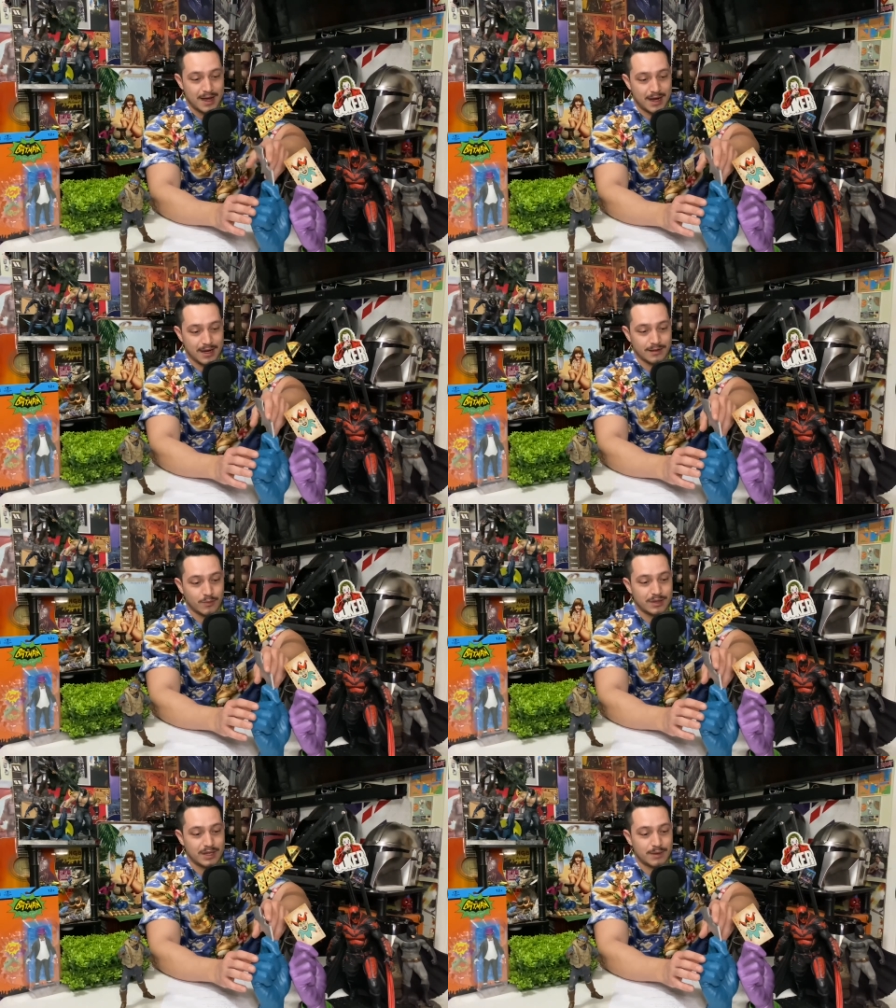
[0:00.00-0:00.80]
Uh, the
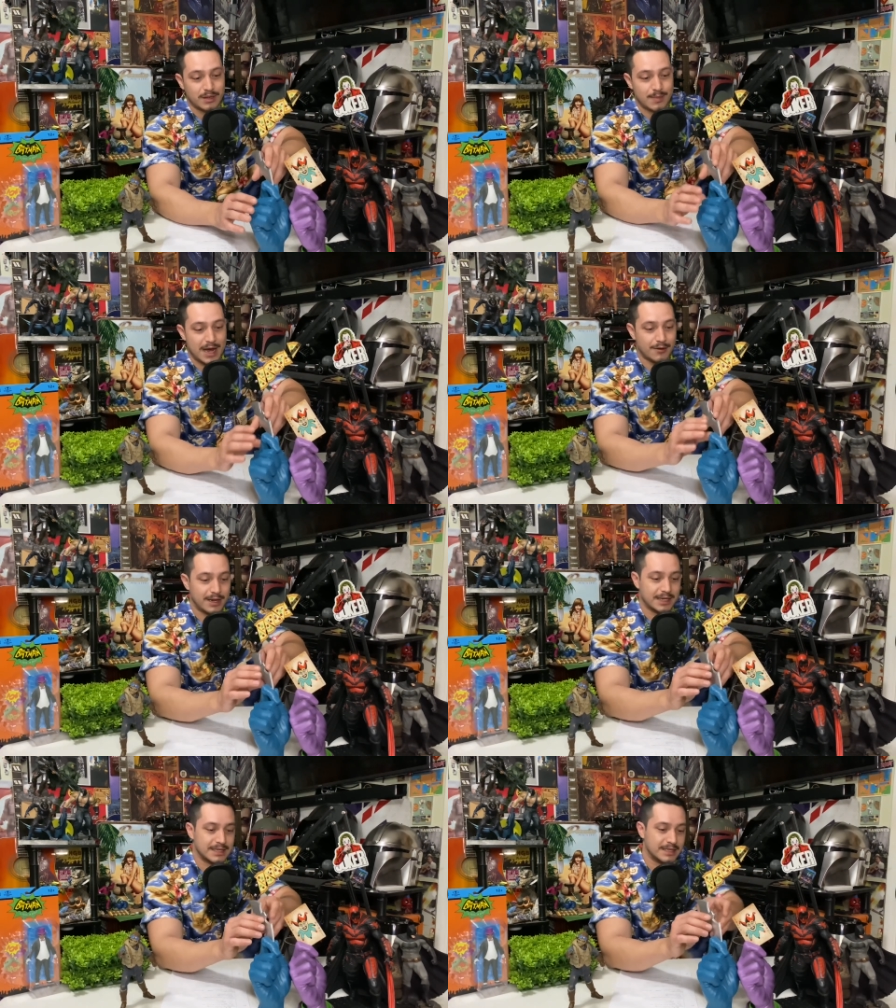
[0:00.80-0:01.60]
one thing about the
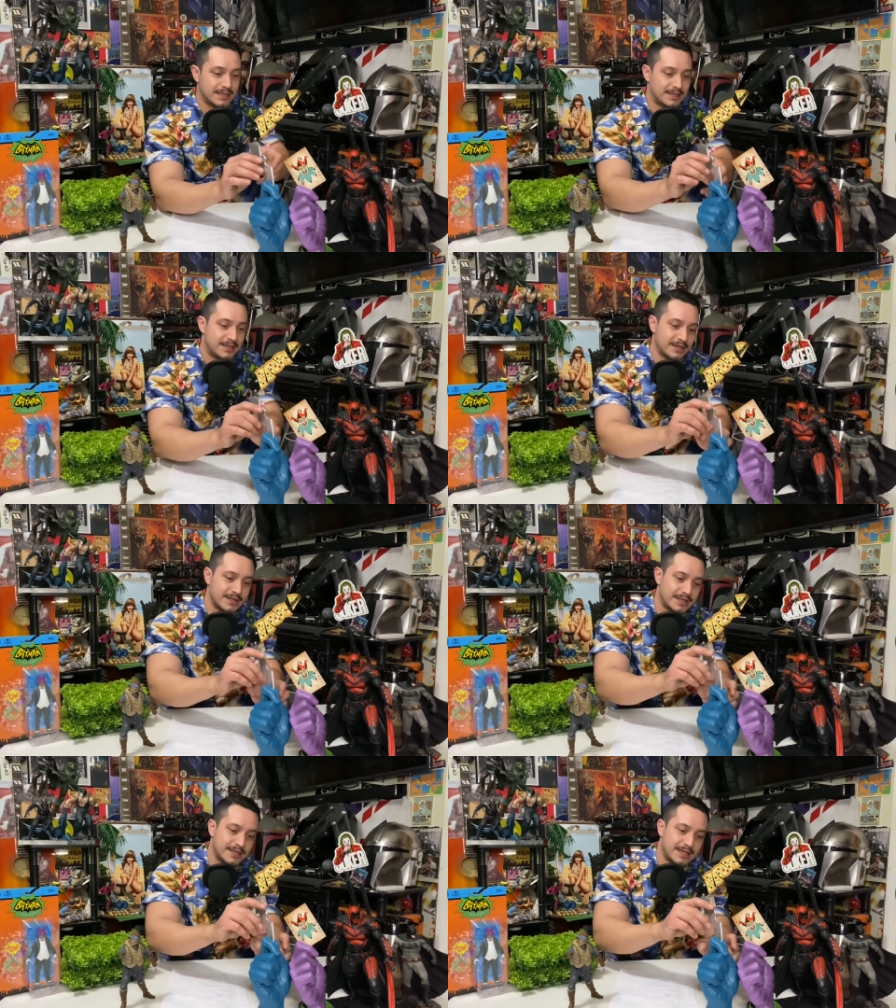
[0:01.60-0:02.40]
Batarang is it
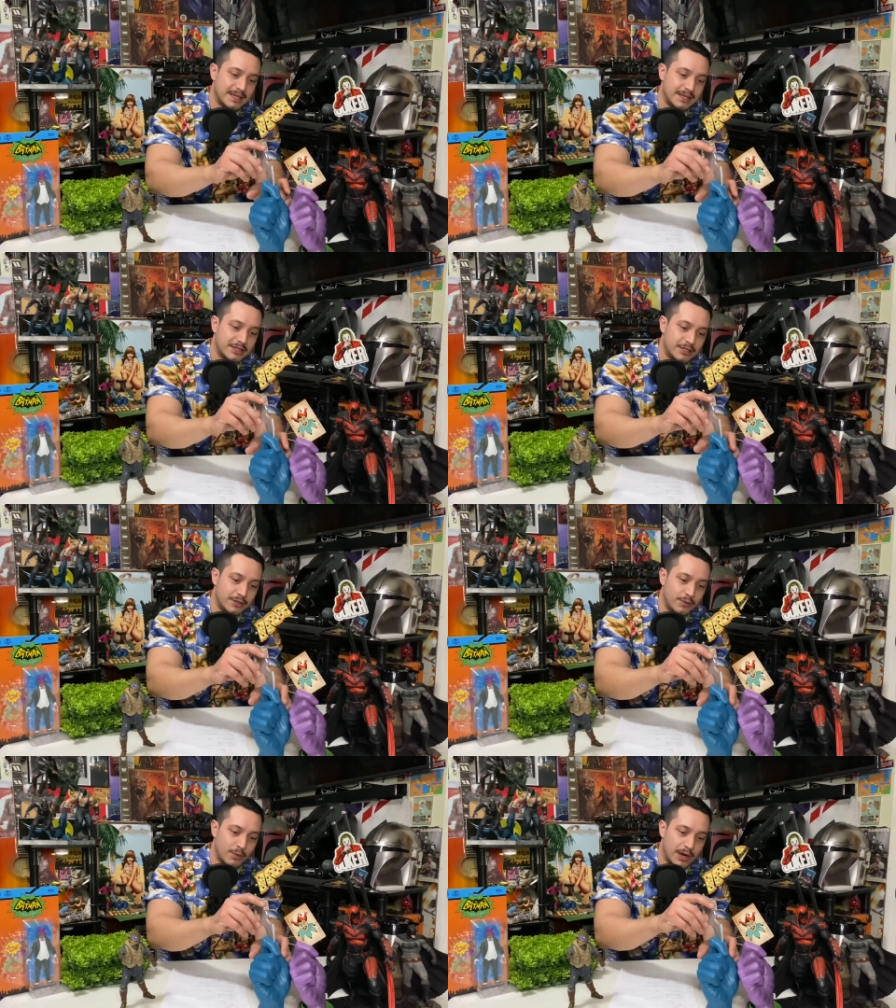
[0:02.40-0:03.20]
doesn't sit in
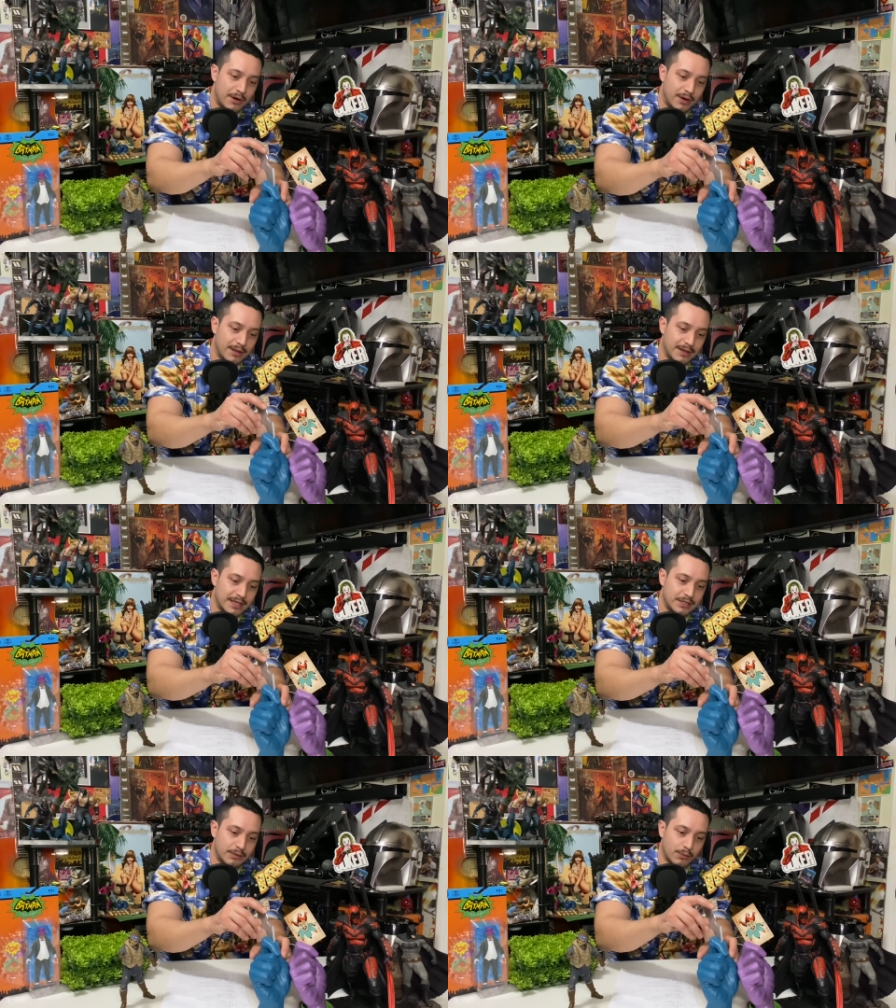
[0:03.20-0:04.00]
too well
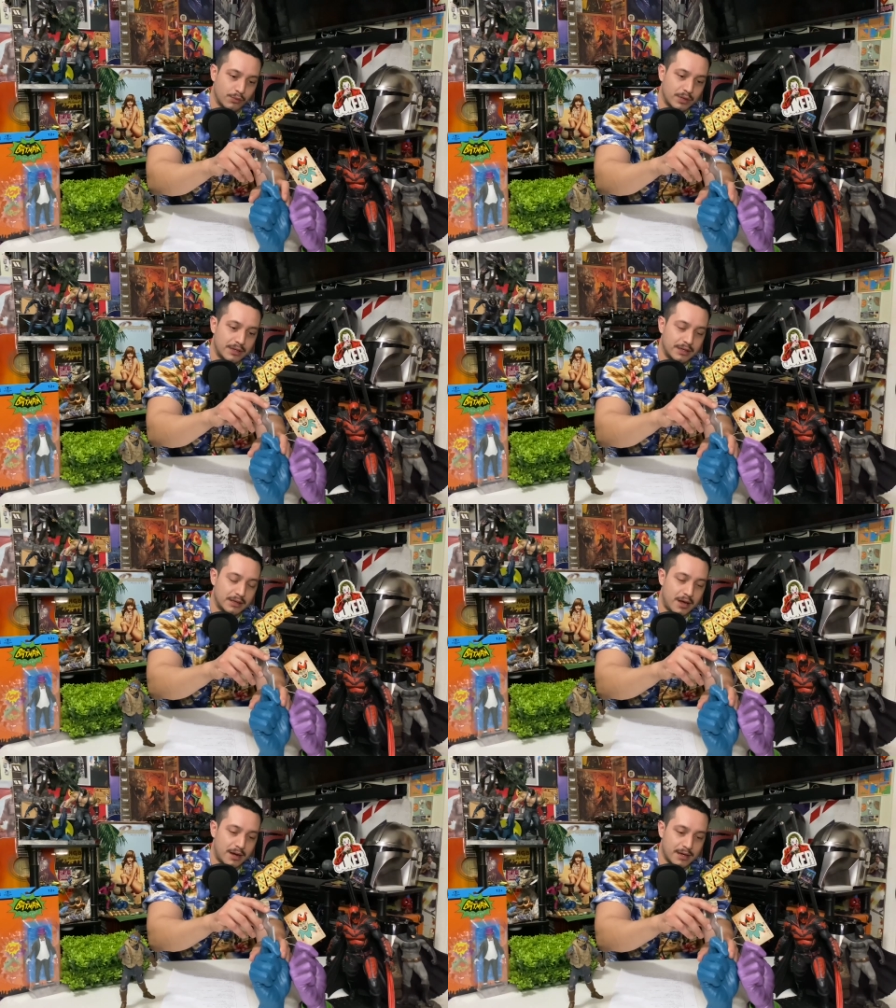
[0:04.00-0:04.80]
unless you really
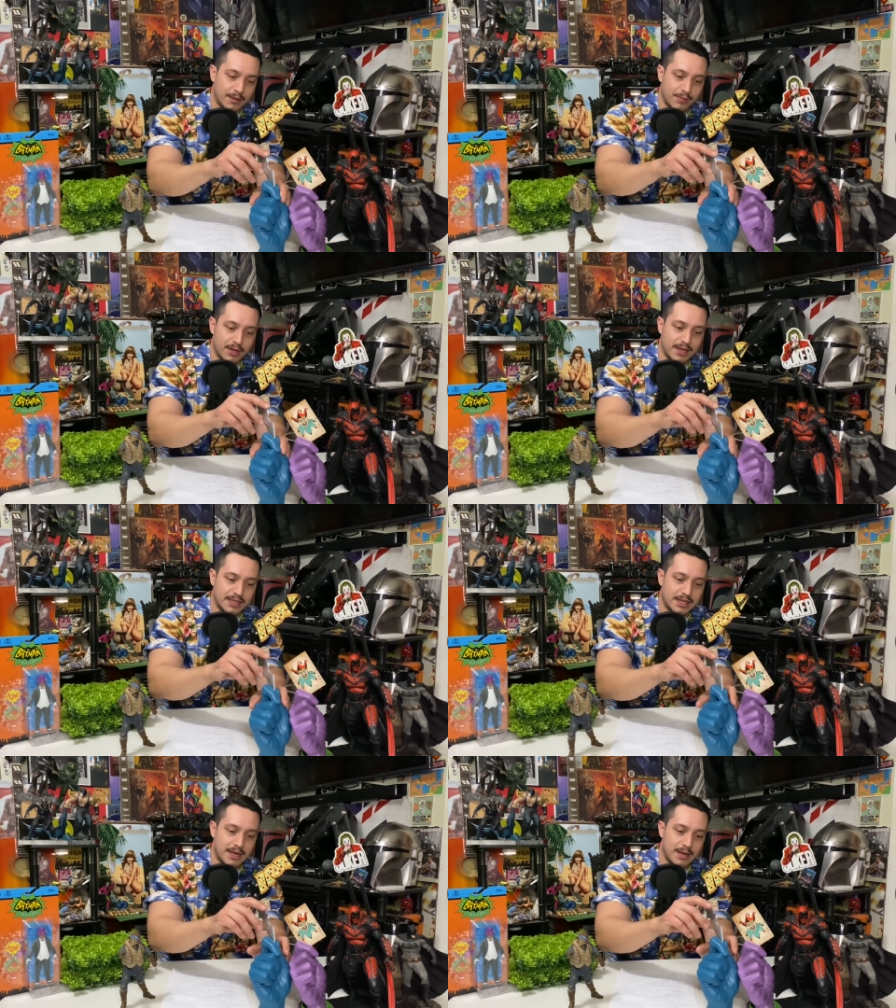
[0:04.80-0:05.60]
lock it in
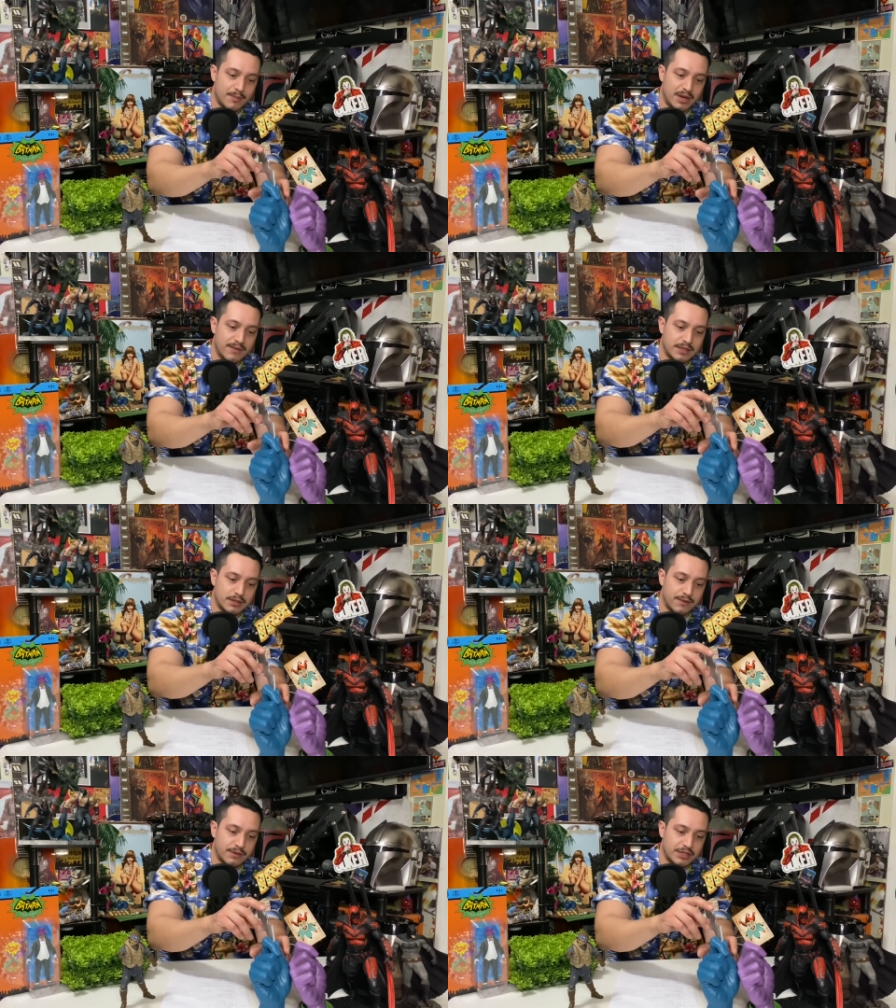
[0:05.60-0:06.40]
place, but even
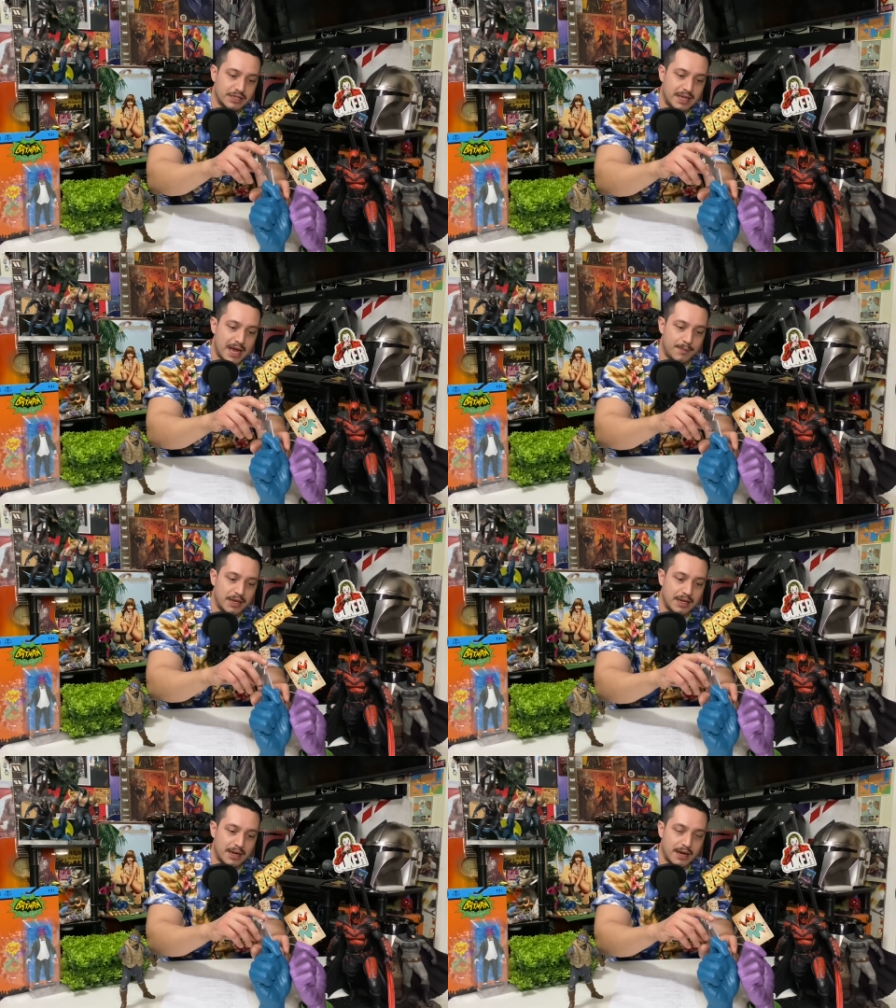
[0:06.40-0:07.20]
still, if you just tap
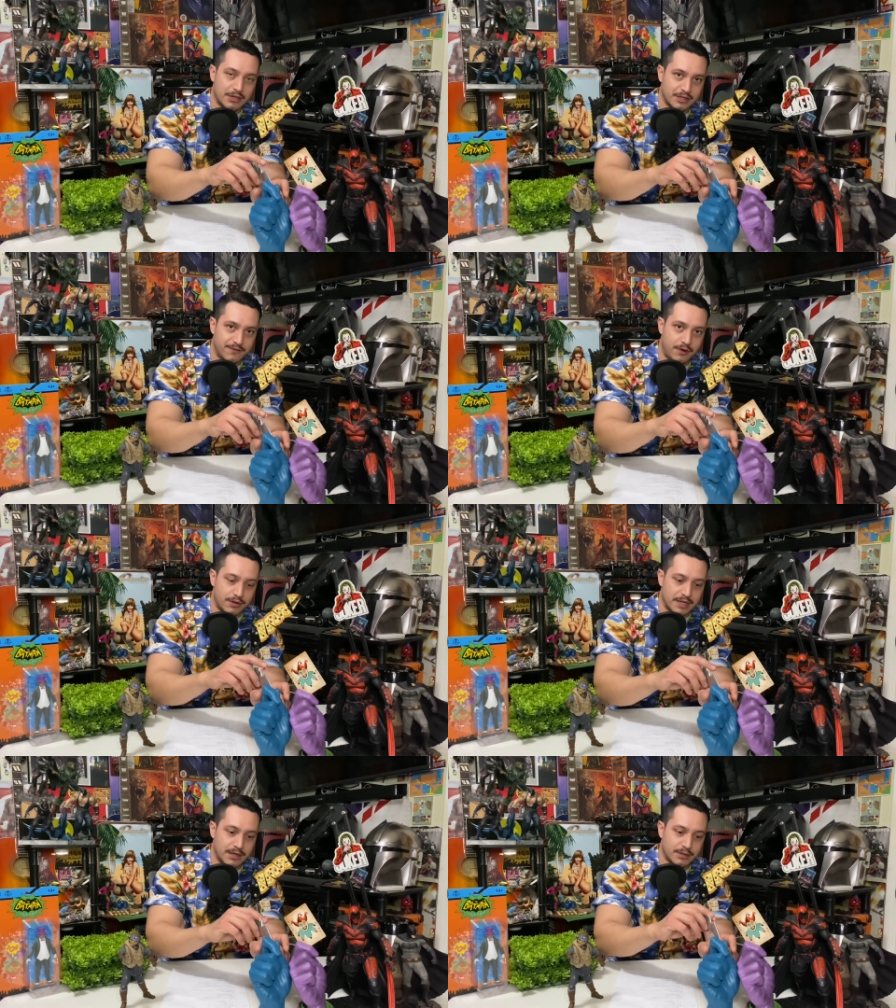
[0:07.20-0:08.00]
it, it kind of just
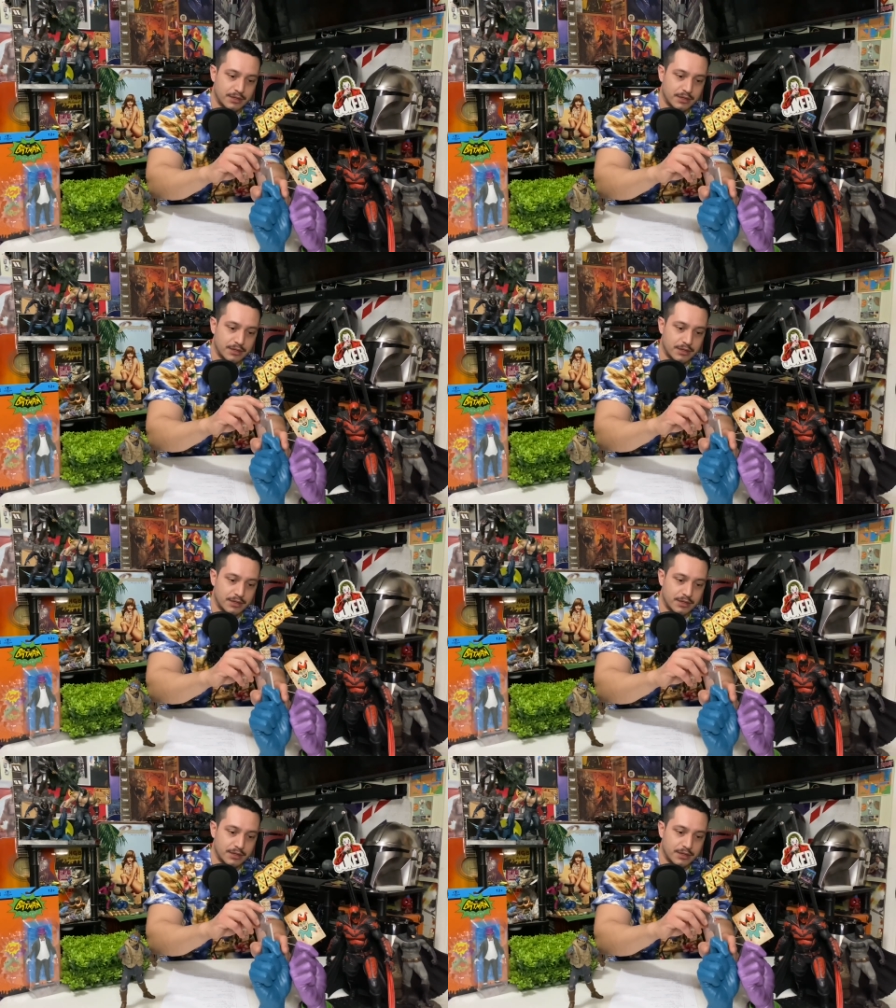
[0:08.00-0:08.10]
falls out.